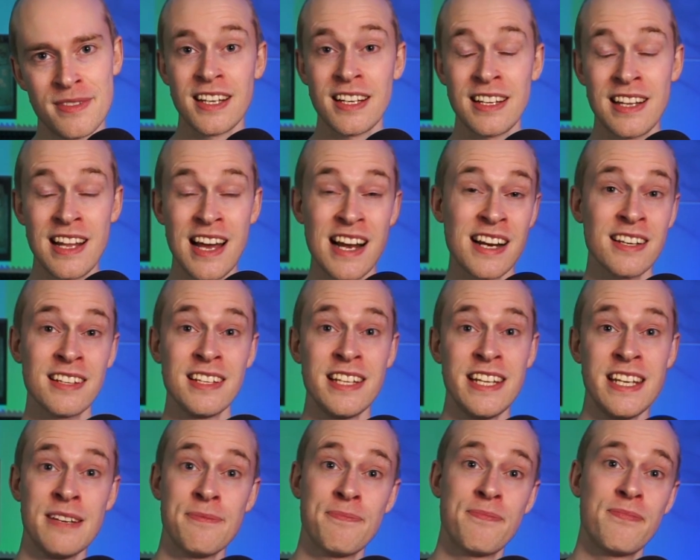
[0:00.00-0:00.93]

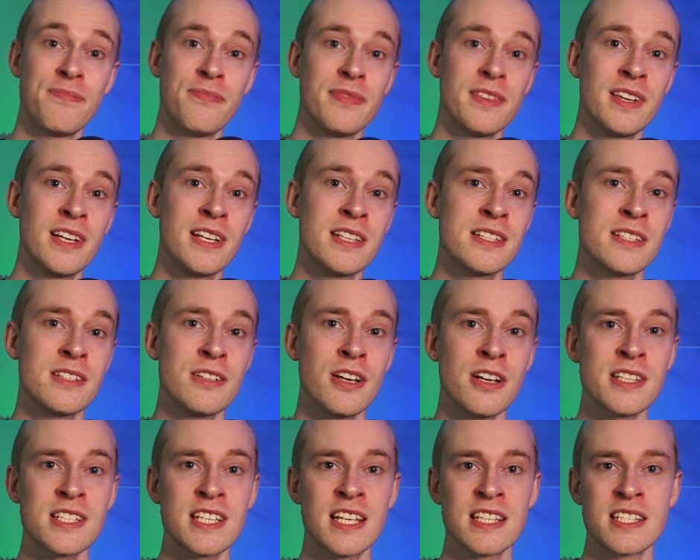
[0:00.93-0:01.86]
Luckily, it's
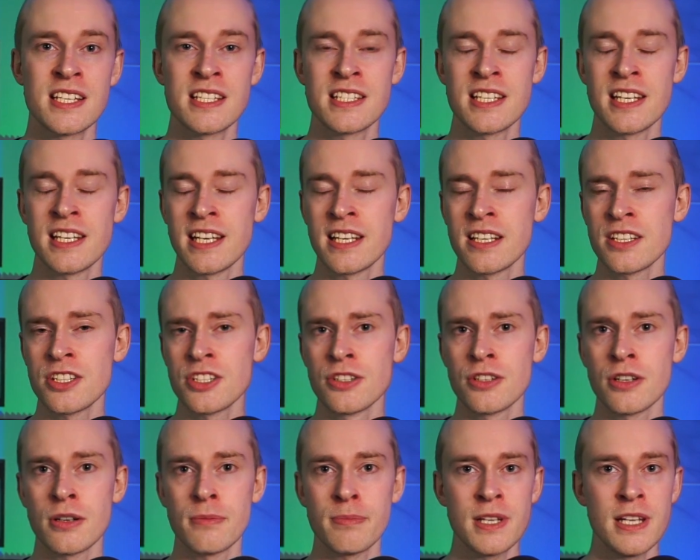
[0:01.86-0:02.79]
not that this addiction
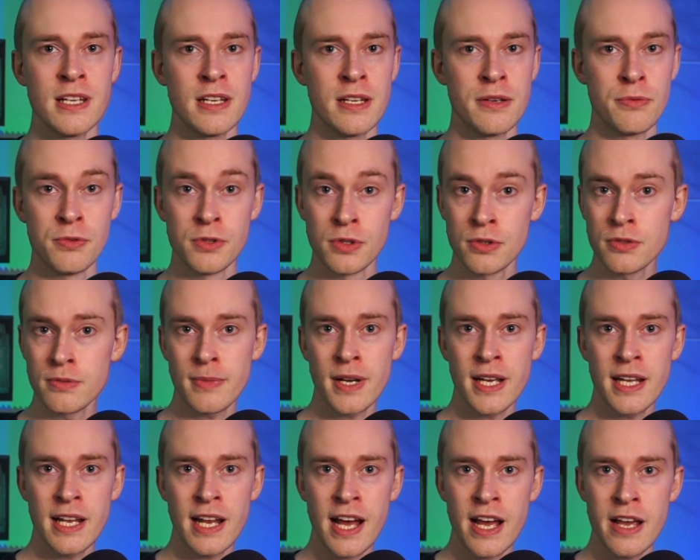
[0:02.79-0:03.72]
completely ruined
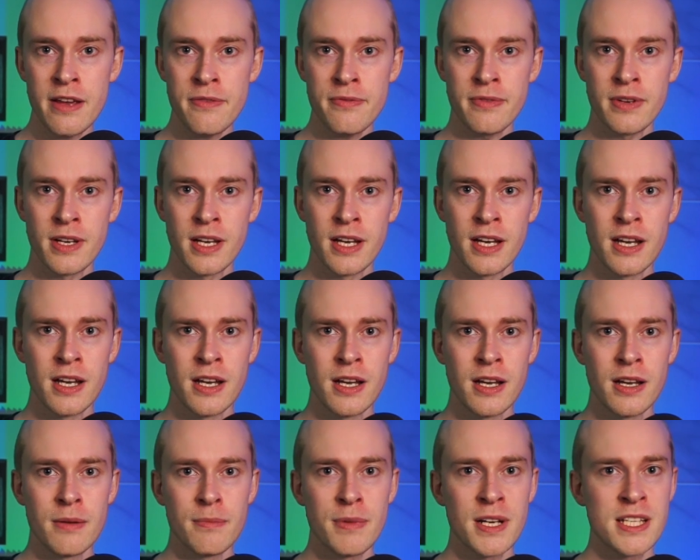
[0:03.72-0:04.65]
my life,
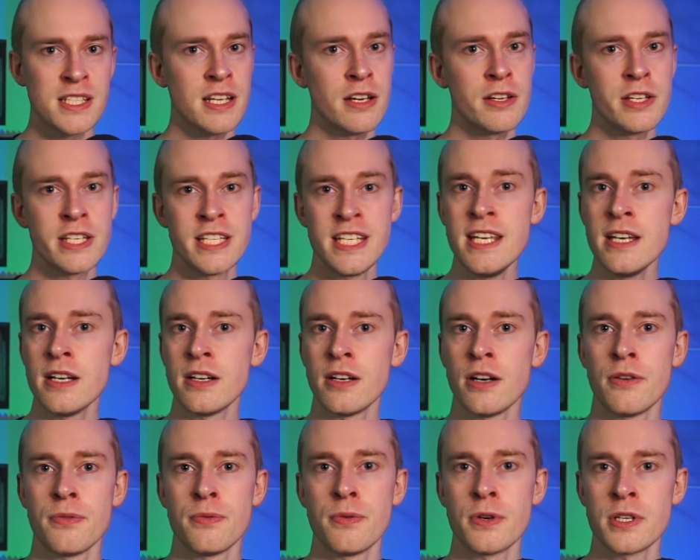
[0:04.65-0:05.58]
but the idea
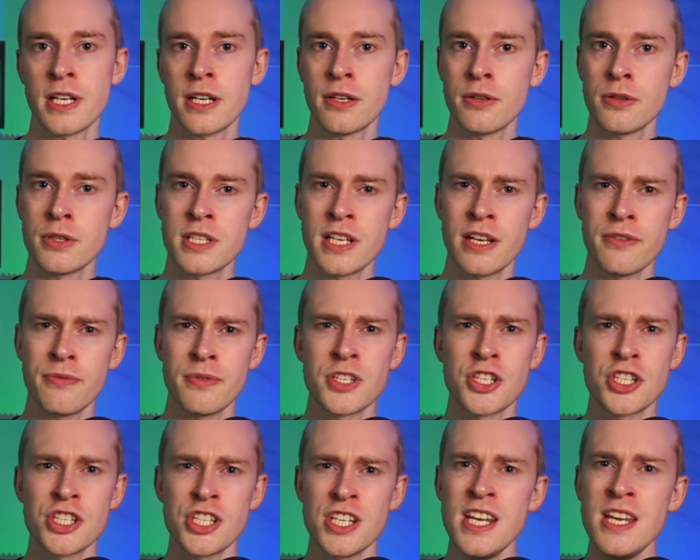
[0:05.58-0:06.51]
of what I could have
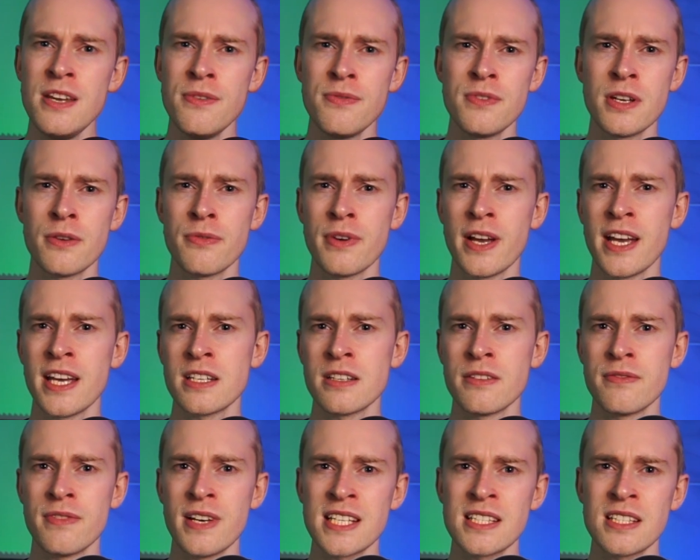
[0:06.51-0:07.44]
achieved if I had
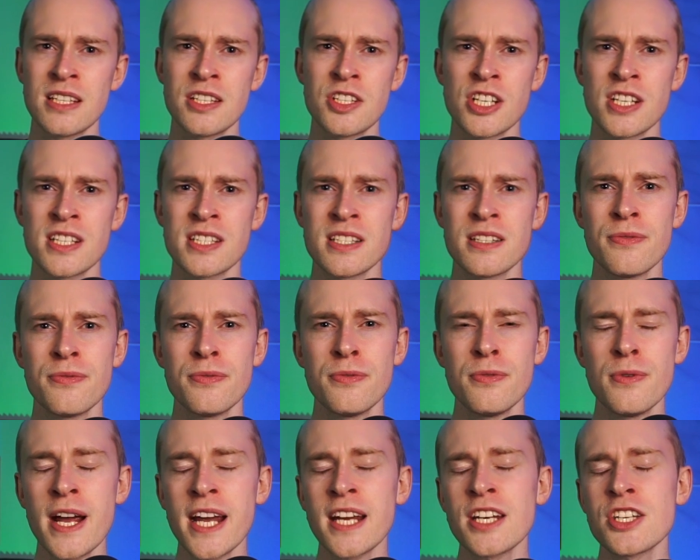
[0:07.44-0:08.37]
invested just a
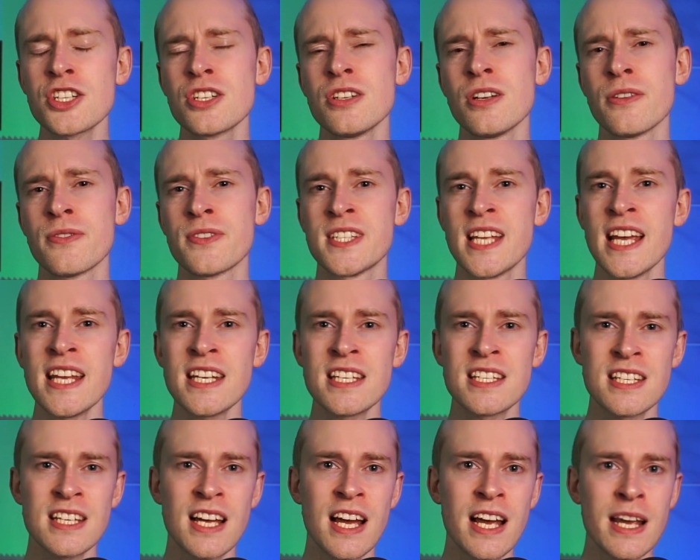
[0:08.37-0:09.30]
fraction of
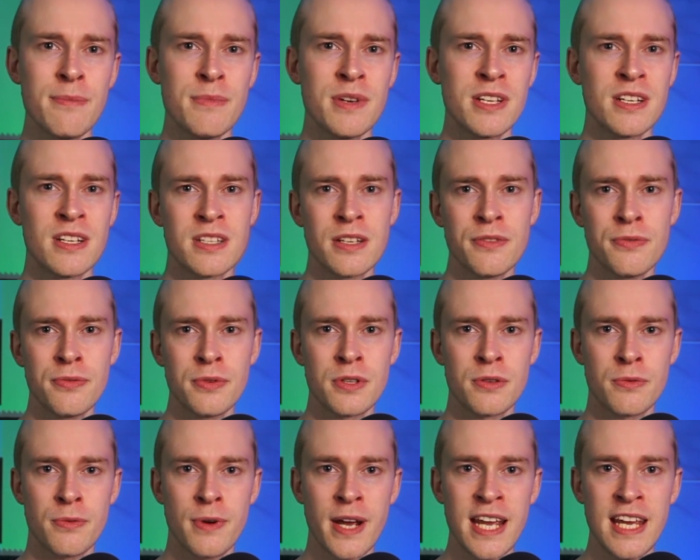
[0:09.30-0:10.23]
that time in a
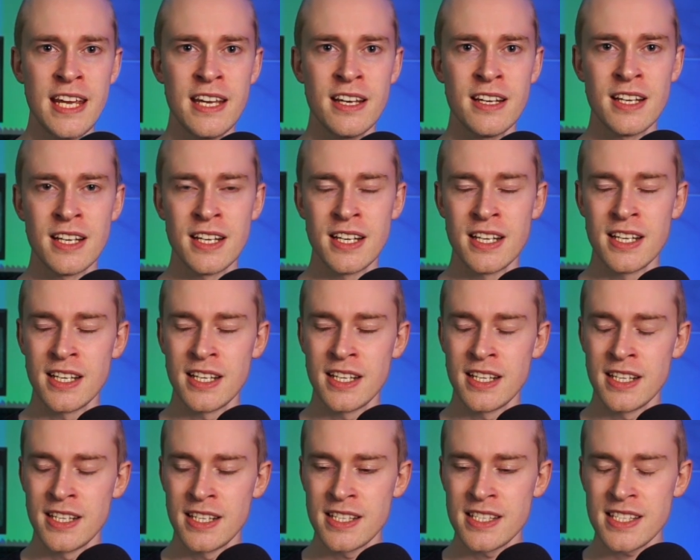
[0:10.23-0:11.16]
different way
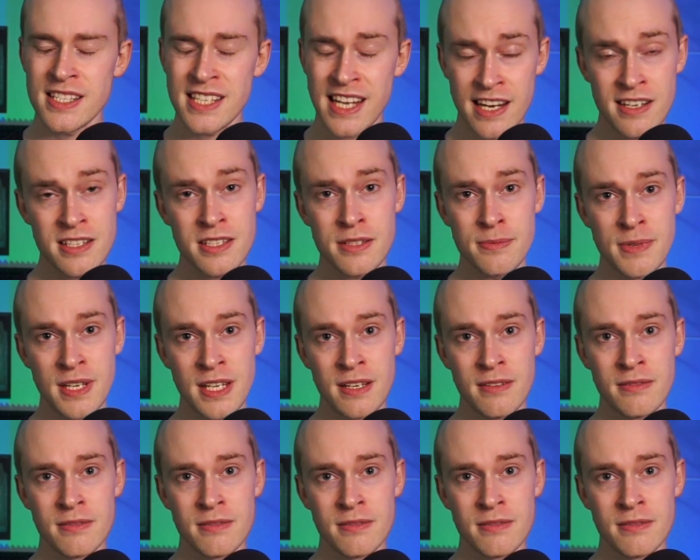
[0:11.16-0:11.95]
scares me.